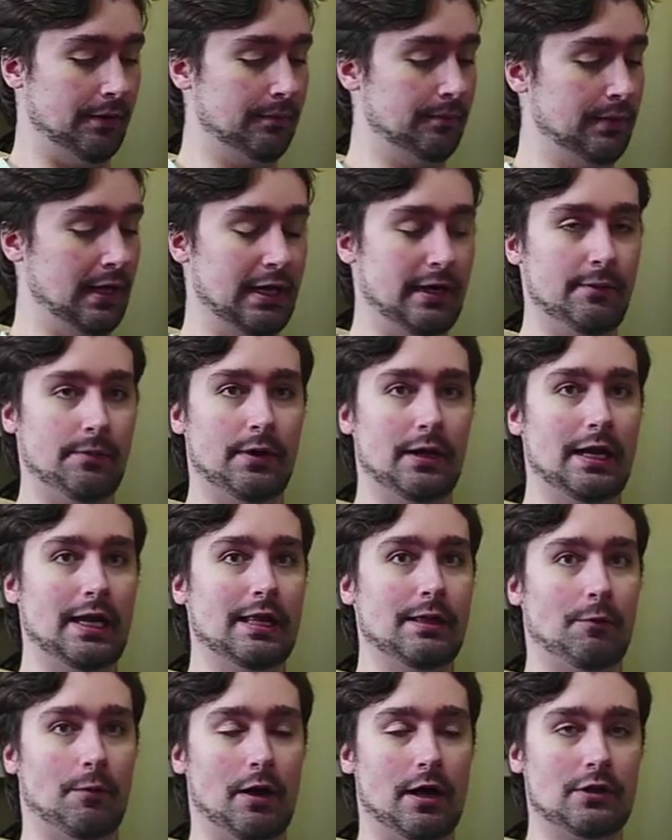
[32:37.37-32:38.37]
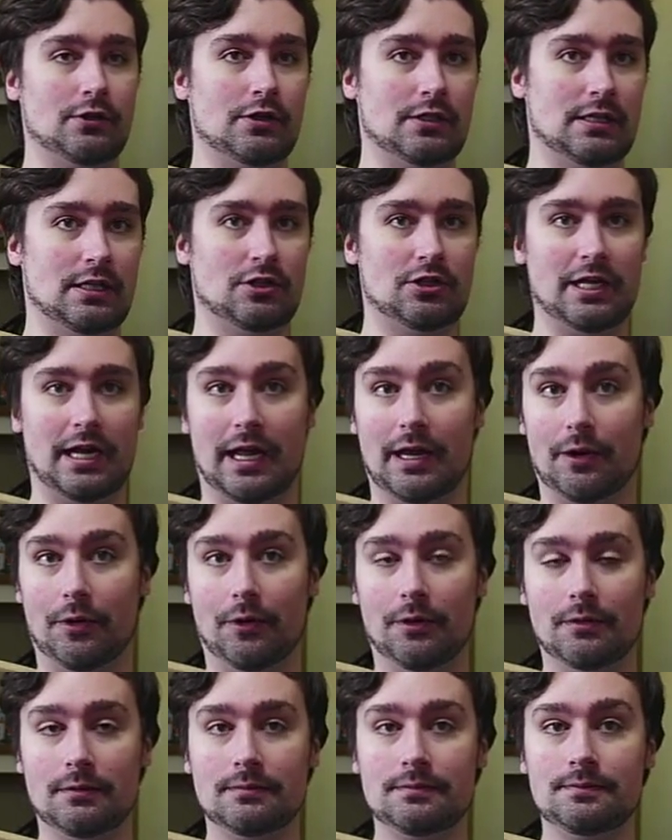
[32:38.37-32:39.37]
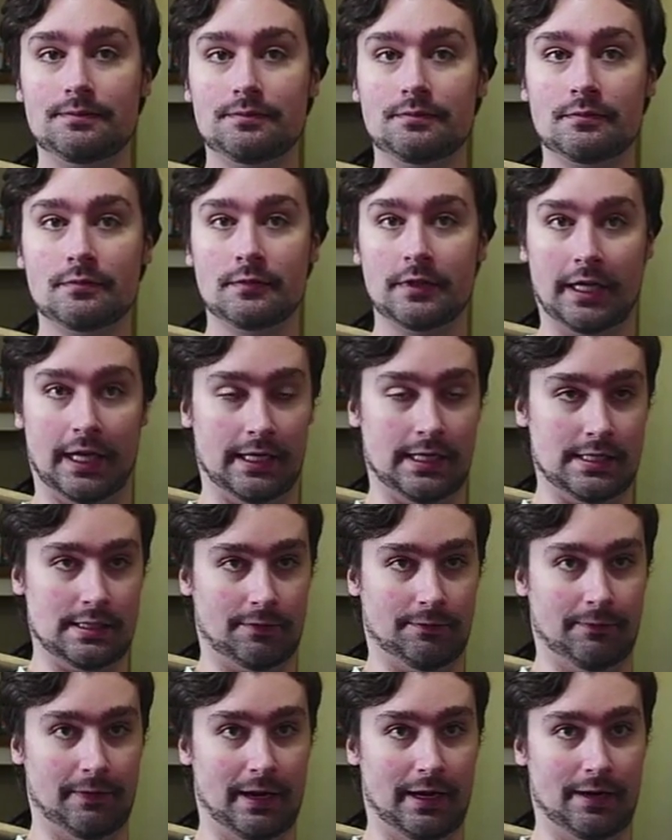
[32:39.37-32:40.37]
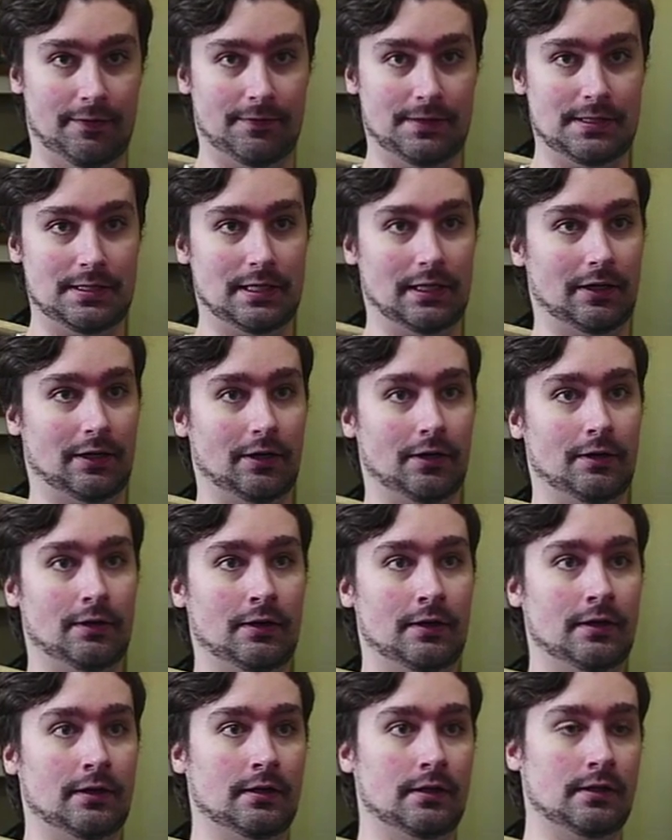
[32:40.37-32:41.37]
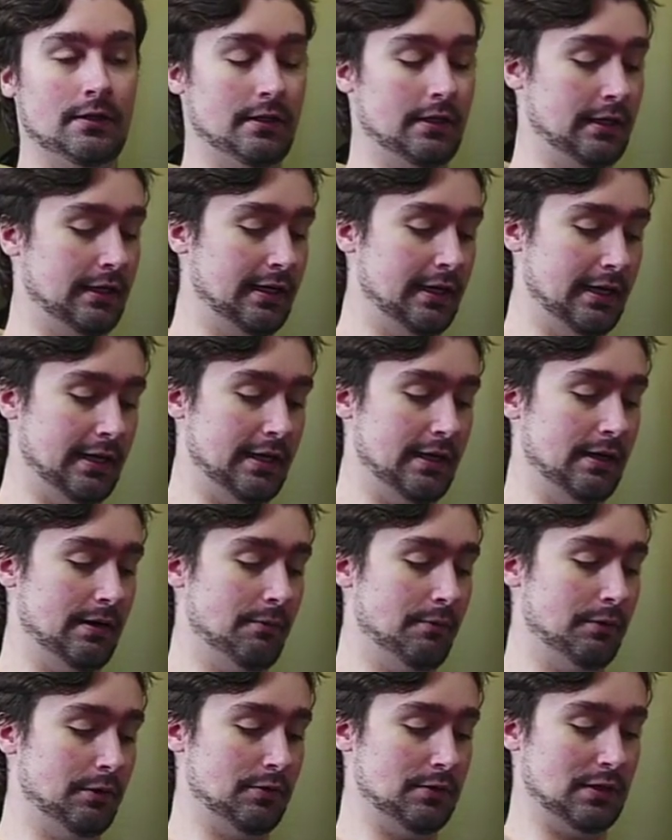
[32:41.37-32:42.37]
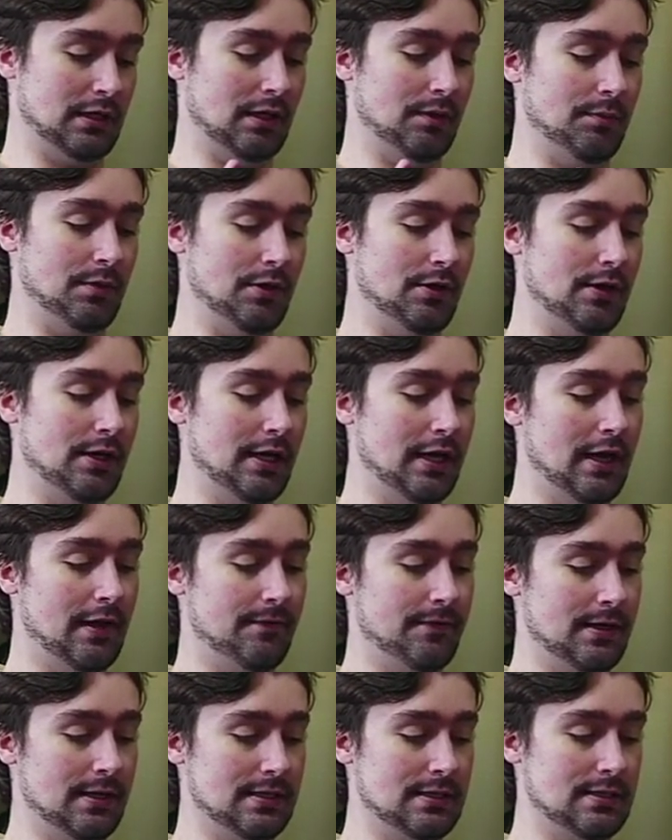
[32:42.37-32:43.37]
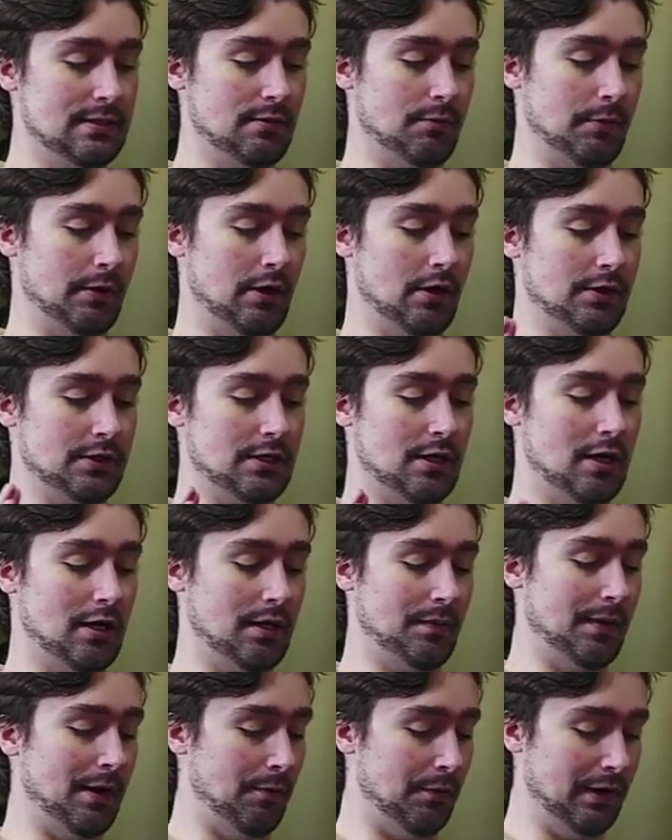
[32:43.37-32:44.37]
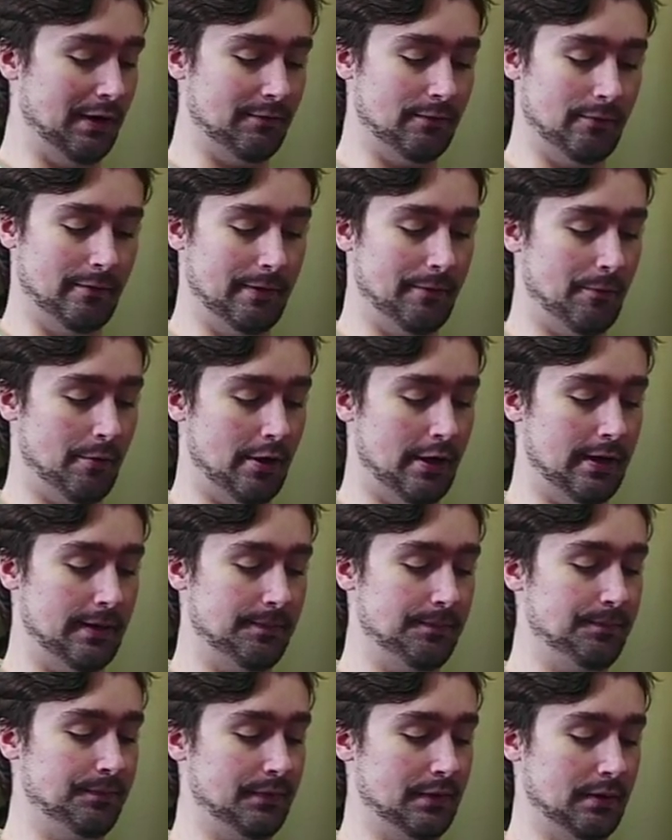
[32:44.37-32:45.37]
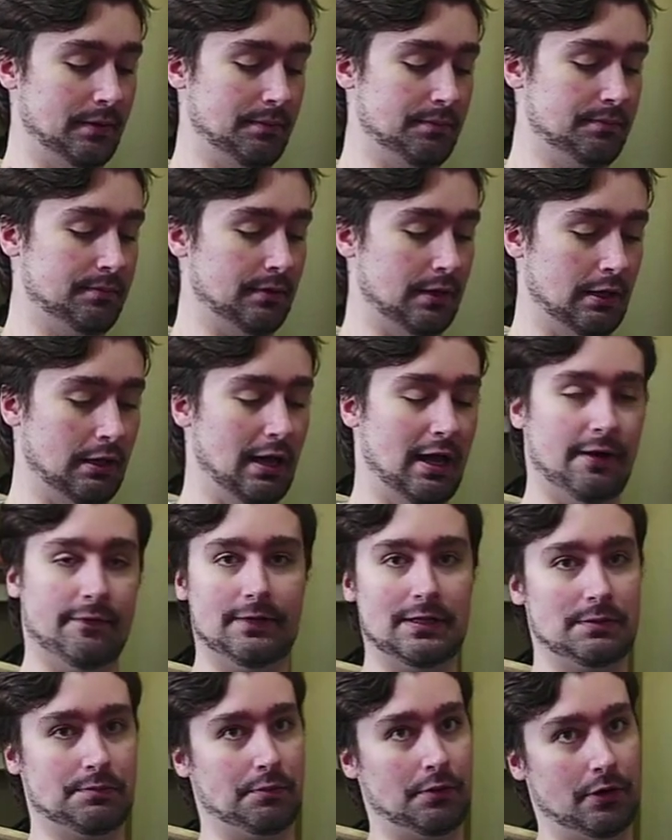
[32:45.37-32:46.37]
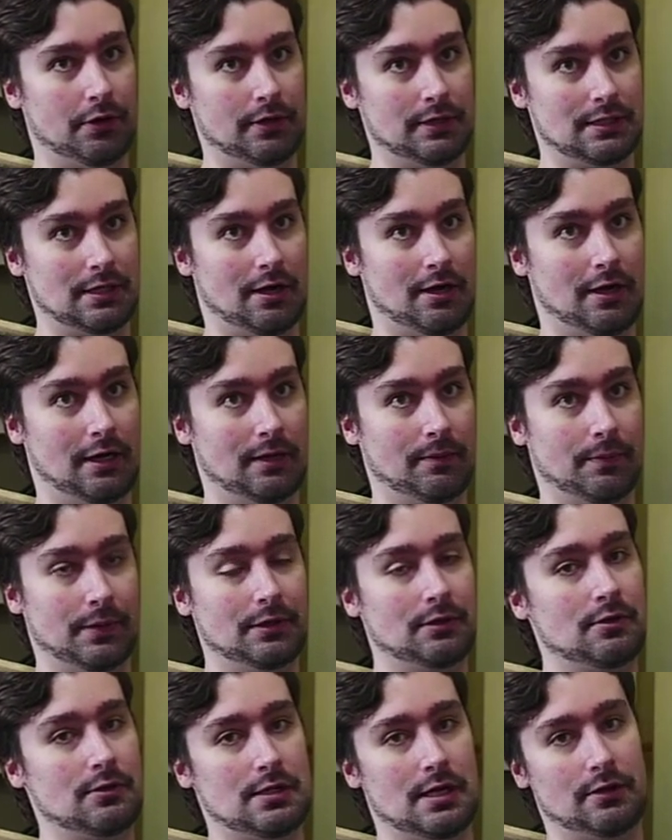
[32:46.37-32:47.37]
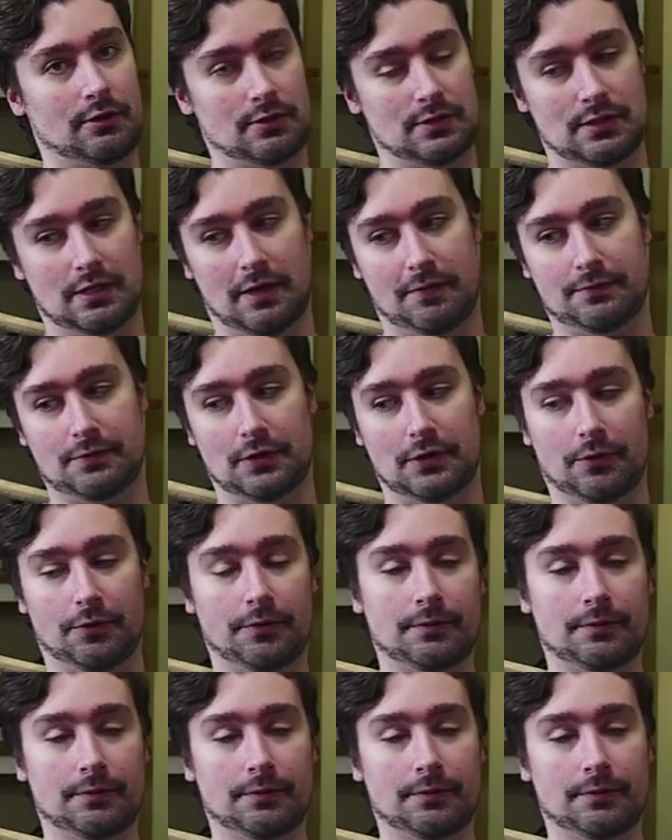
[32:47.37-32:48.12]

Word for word: Anybody that watches the channel and is a fan of us here can there's a community of us. We all talk about whatever we want. A lot of it's bird talk, but there's other stuff too.